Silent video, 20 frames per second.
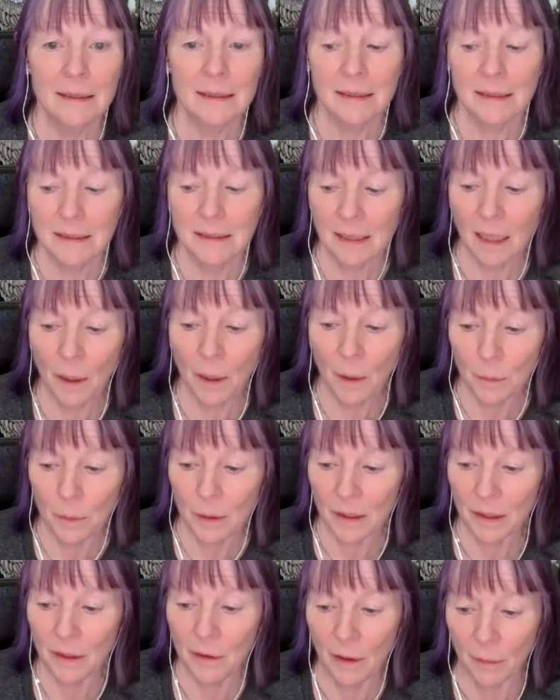So,
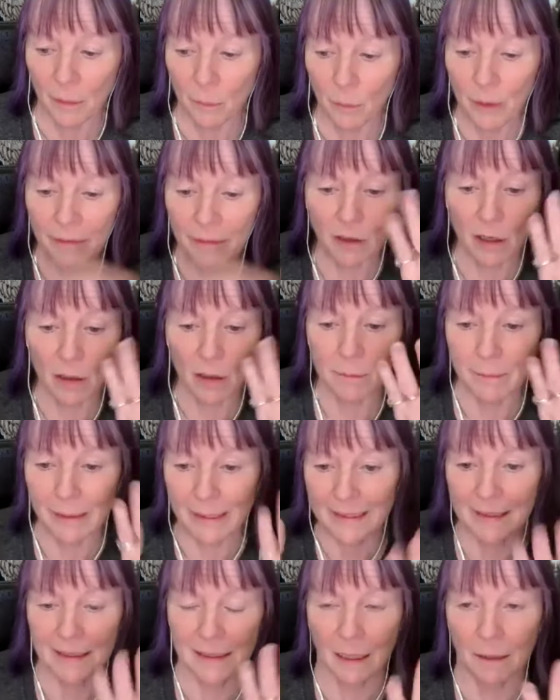you know, we've got
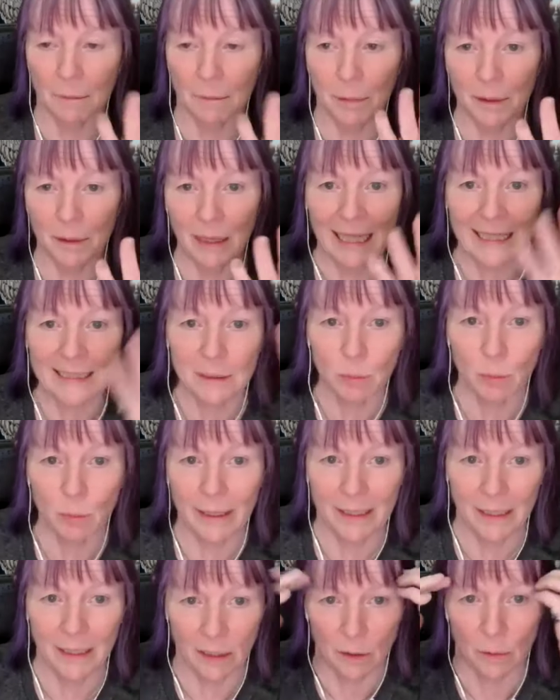mixed up, as
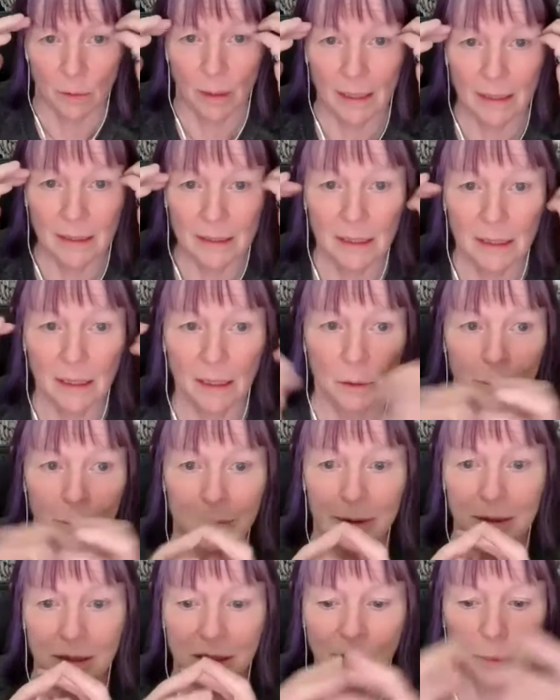we do, as
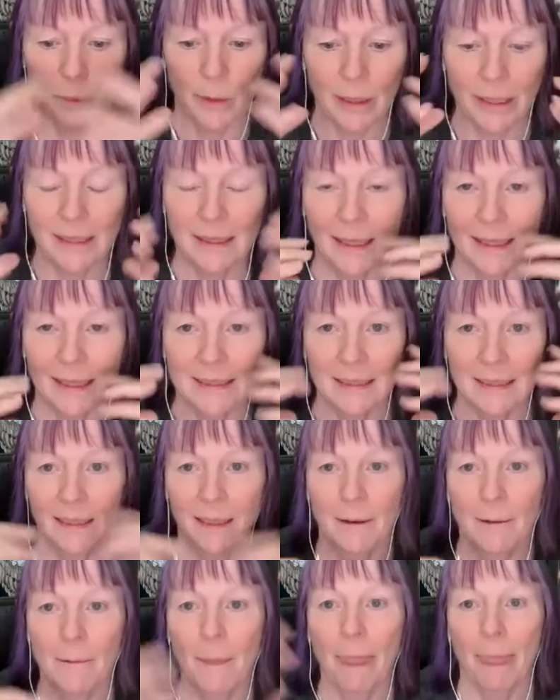humans, with this
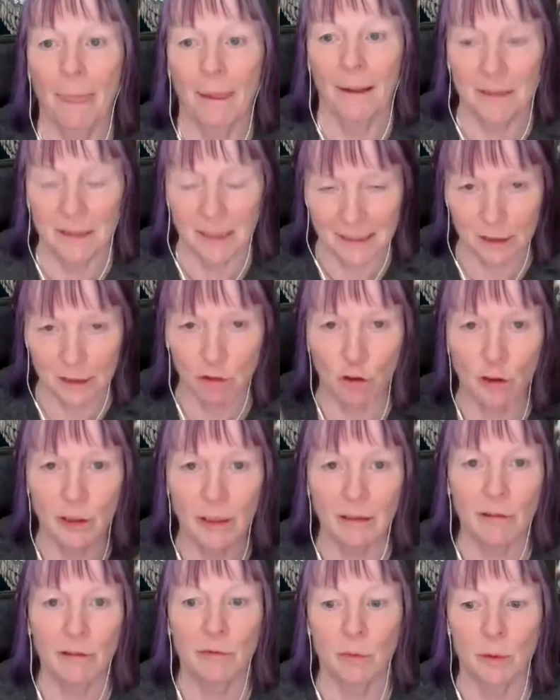
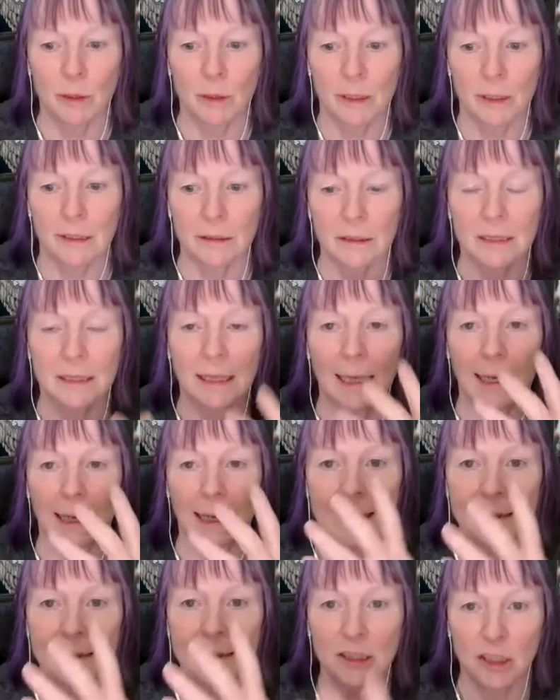destroyer of worlds
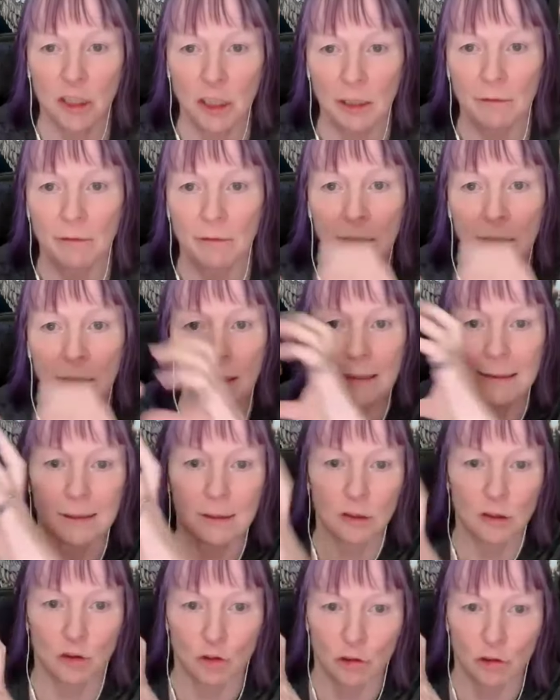and Shiva the
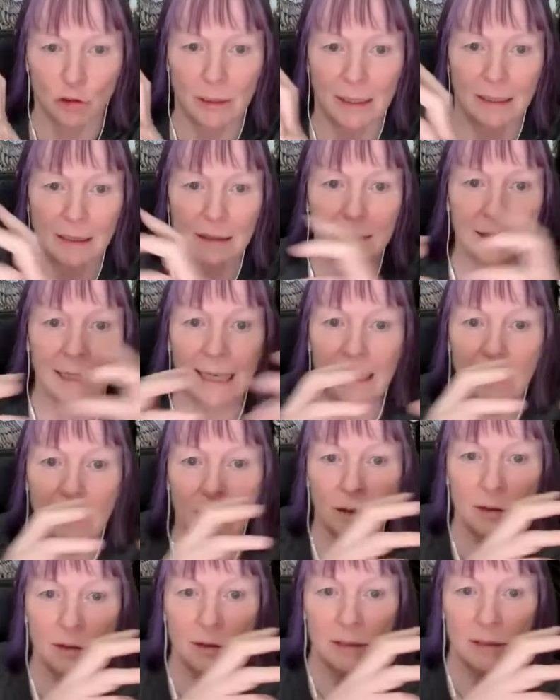destroyer. They
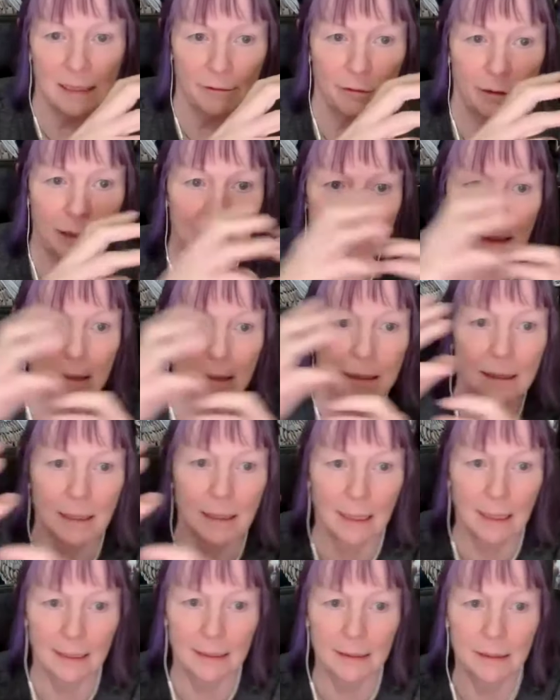are different
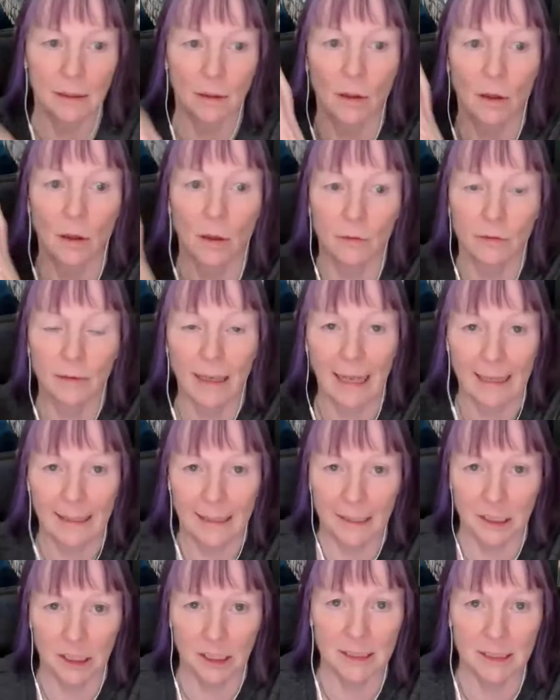kind of
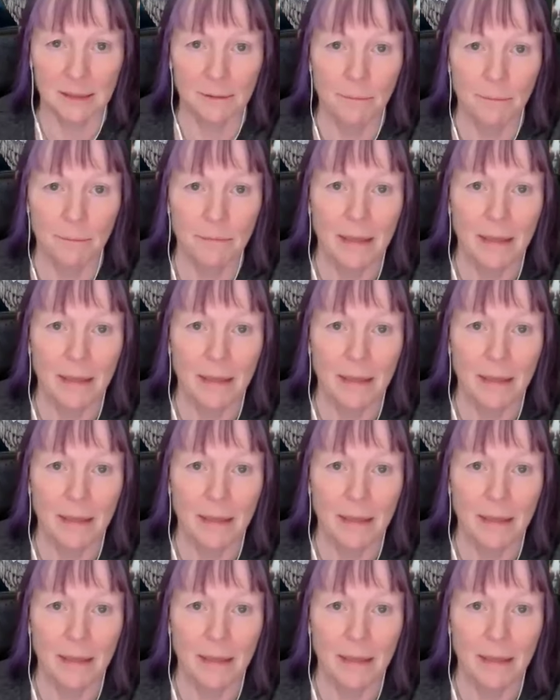energies.